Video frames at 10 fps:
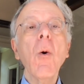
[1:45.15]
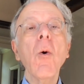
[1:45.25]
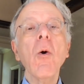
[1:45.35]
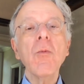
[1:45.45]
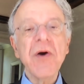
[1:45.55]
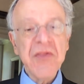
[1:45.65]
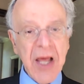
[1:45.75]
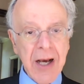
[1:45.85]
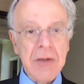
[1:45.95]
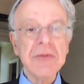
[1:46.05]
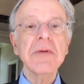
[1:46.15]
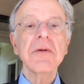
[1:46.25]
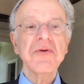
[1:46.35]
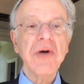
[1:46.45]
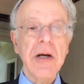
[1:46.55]
or without
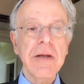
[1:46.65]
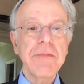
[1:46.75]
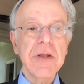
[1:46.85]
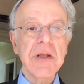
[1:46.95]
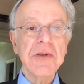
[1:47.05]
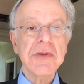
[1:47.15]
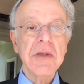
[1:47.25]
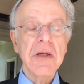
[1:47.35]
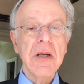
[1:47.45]
diabetes.